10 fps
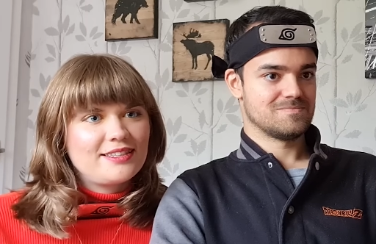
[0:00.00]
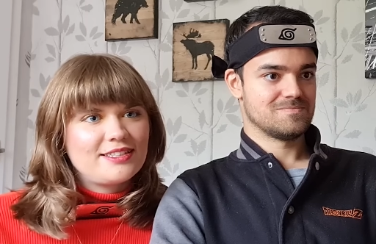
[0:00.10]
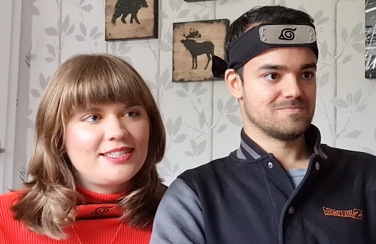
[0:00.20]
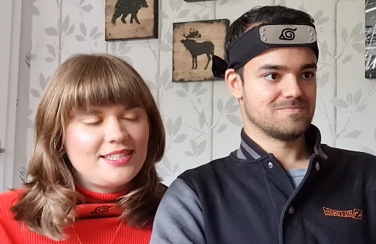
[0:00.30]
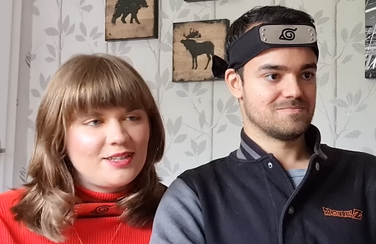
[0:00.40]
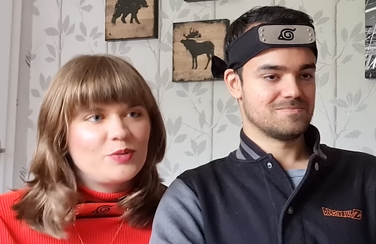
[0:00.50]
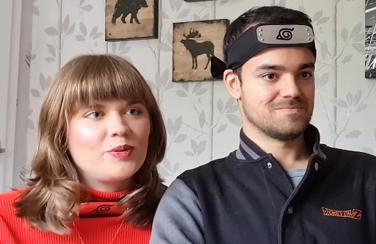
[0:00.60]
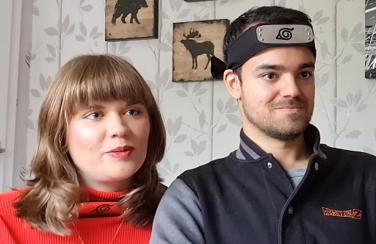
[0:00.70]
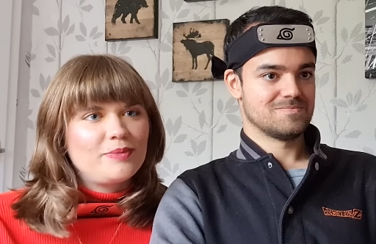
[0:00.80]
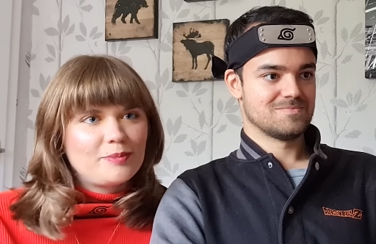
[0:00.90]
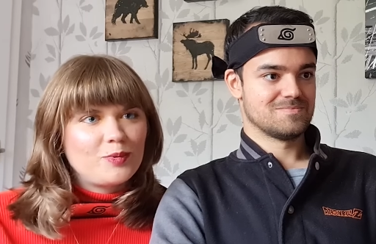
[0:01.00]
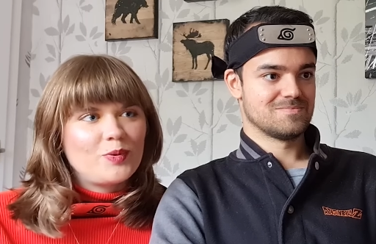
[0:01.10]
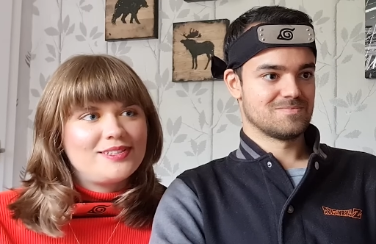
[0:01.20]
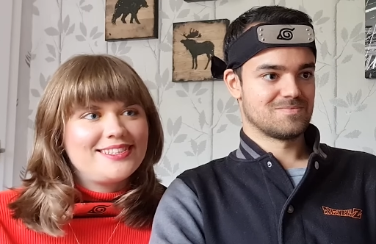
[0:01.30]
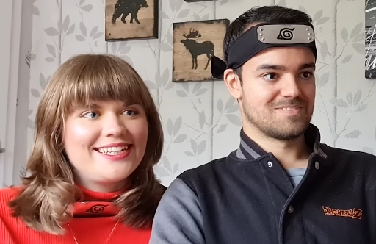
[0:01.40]
Speaker 1: the sequel people
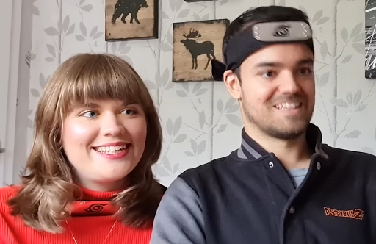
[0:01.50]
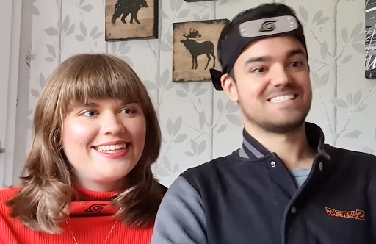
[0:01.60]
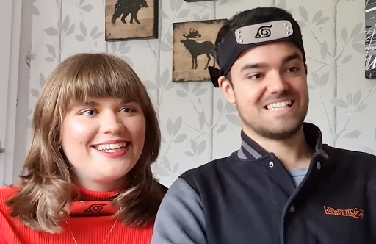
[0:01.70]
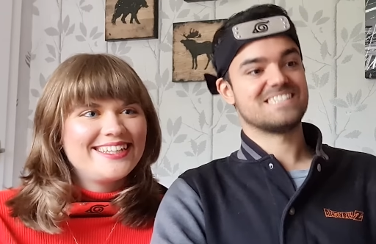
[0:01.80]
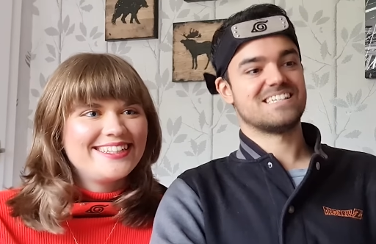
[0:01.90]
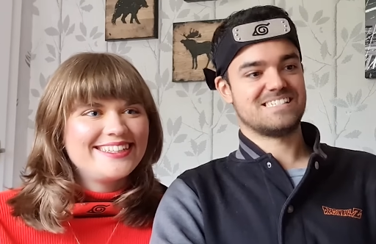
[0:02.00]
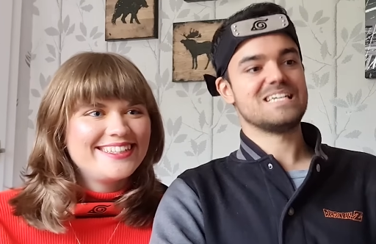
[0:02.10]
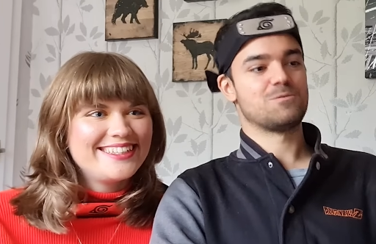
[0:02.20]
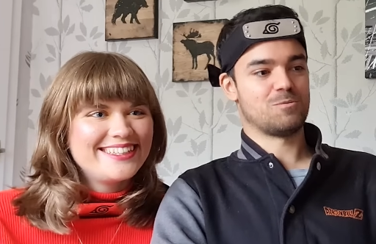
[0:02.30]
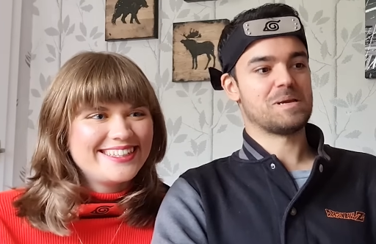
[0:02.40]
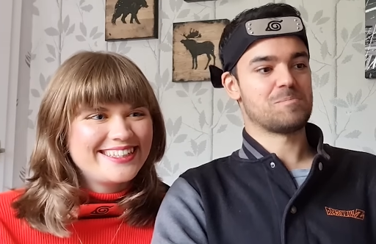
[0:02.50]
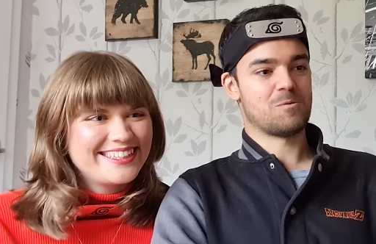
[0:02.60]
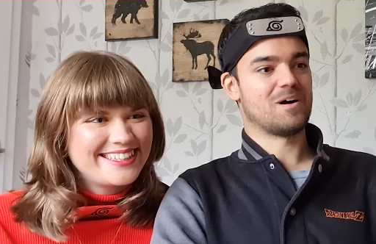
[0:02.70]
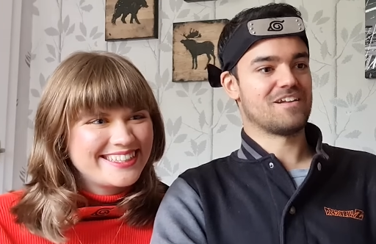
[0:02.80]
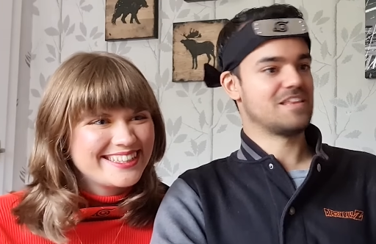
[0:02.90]
wanted. This
Speaker 2: is the sequel
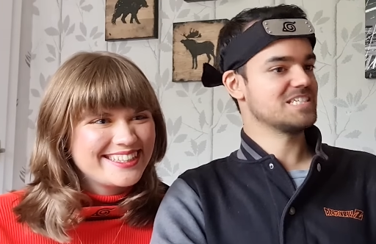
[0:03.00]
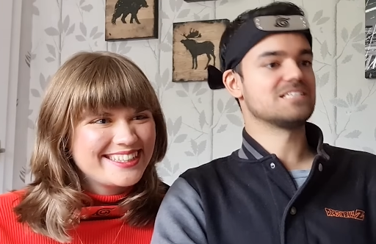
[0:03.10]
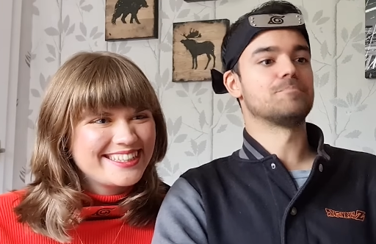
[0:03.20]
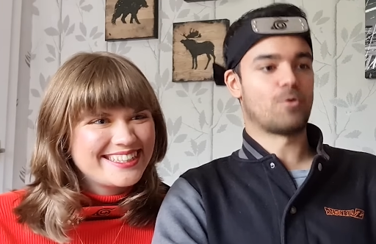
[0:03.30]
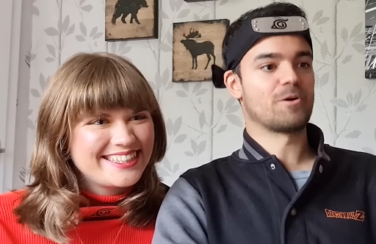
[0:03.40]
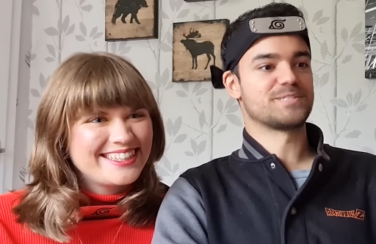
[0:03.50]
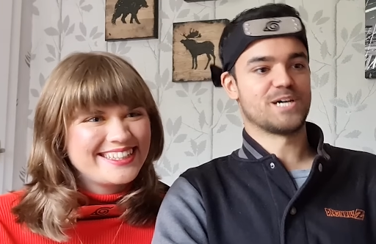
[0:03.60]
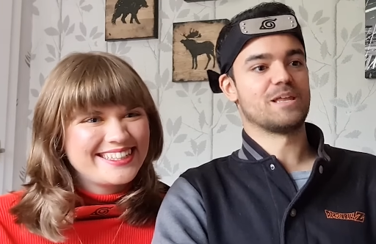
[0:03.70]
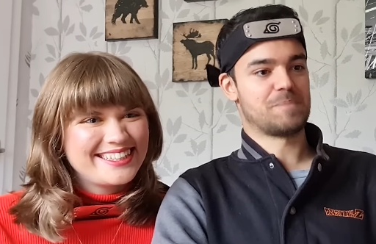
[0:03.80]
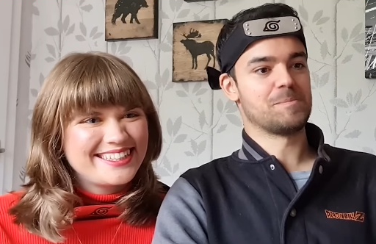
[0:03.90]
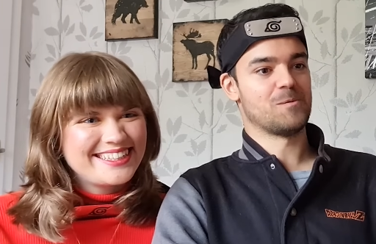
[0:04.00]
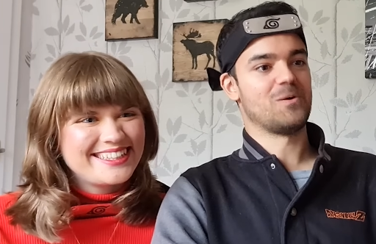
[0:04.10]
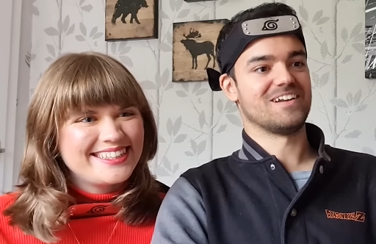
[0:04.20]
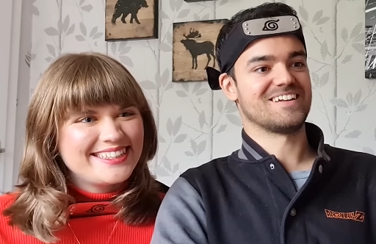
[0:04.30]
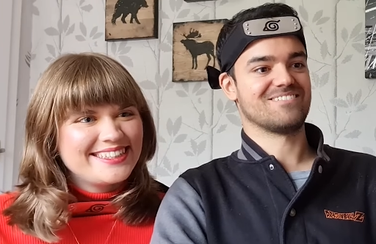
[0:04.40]
people wanted. This is the Boruto that people
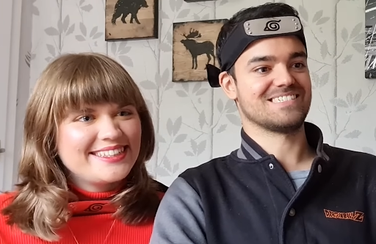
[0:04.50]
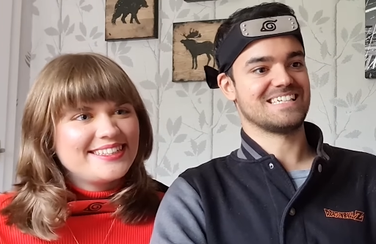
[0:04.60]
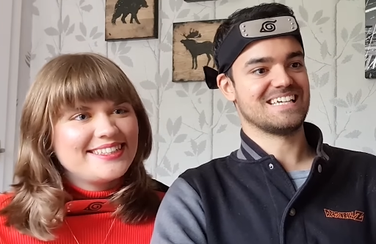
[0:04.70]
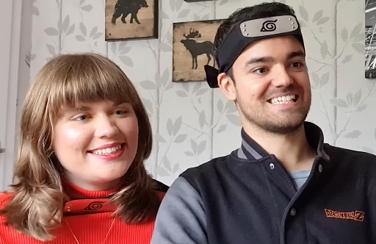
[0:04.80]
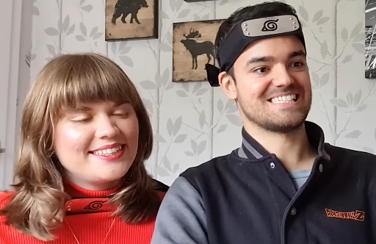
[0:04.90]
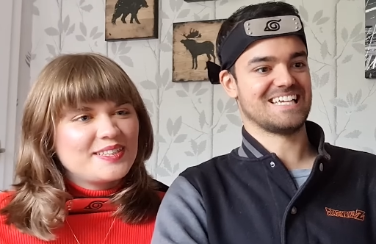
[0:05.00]
wanted, was this.